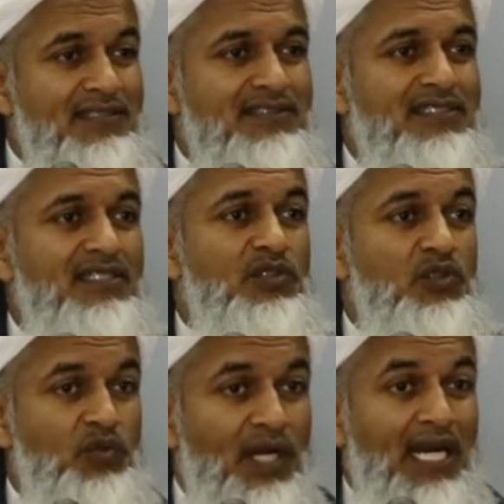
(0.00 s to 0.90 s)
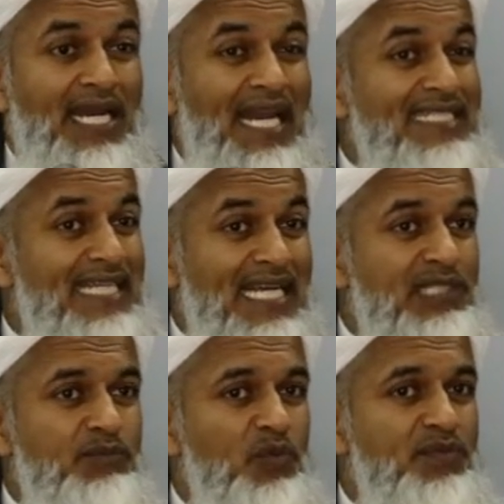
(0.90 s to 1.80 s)
answered your dua. At
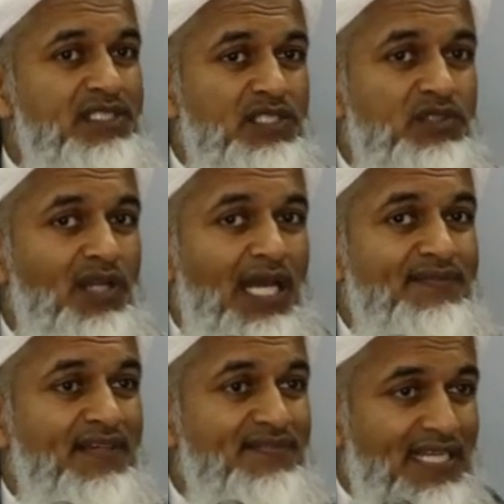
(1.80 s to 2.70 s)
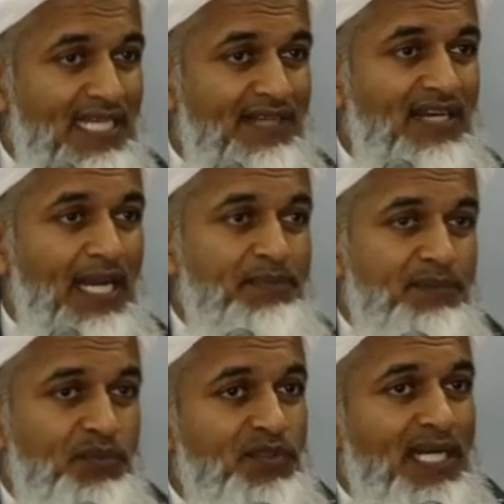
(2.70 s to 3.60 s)
any moment in your life, if that ever happened,
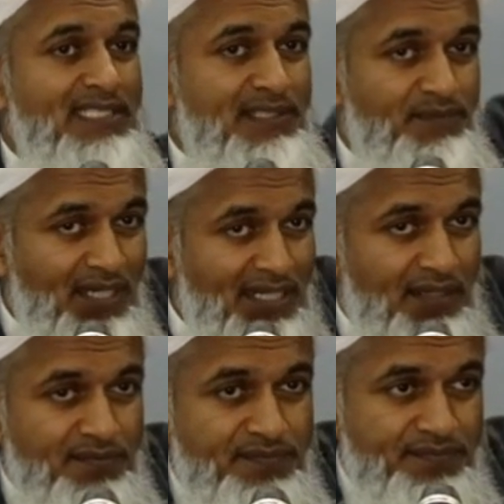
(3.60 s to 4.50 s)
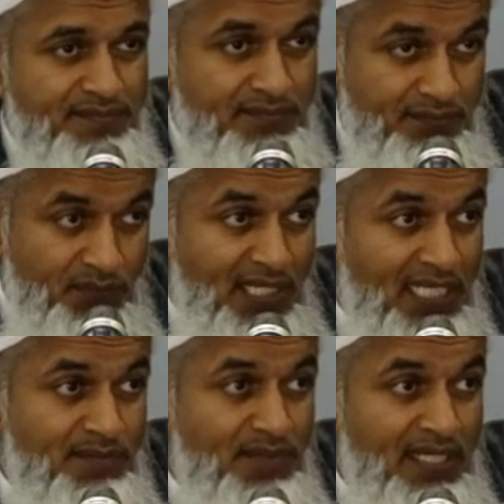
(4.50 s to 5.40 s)
put your hands up right now. Put your
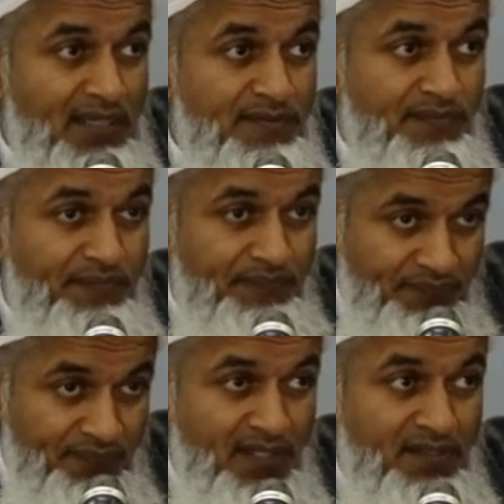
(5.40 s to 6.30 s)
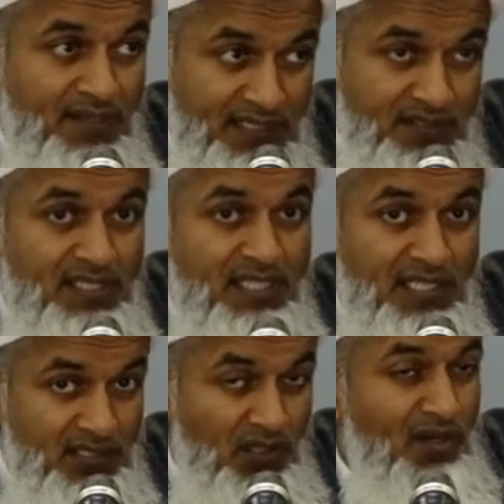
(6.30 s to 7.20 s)
hands up right now. Right, see,
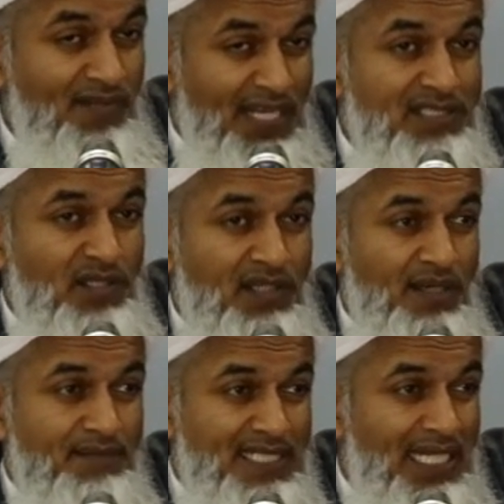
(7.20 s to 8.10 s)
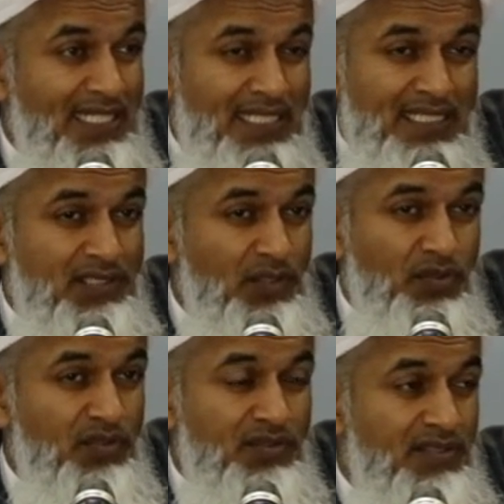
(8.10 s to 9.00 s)
there's a lot of hands going up. There's at least a
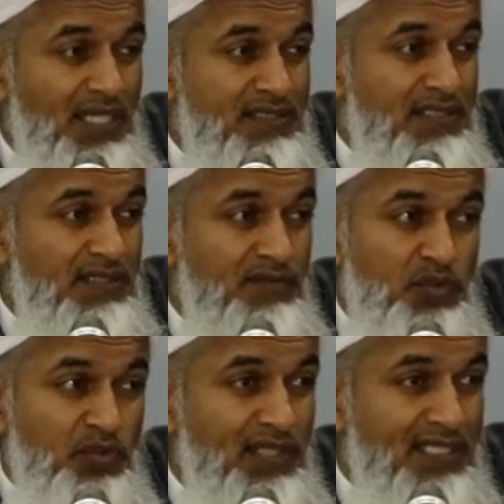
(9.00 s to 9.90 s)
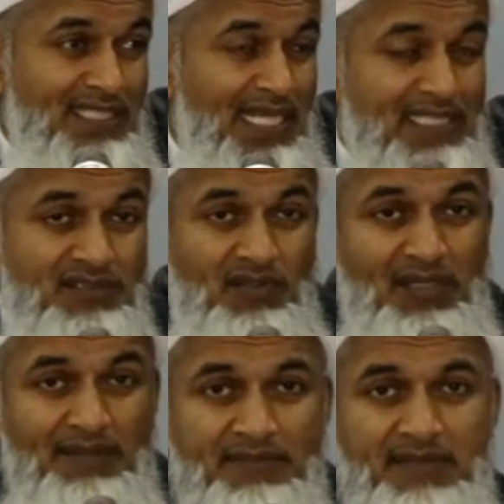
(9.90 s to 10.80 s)
good dozen, two dozen hands gone
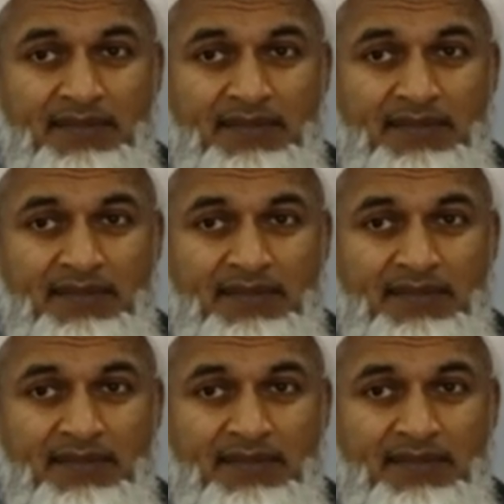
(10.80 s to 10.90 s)
up.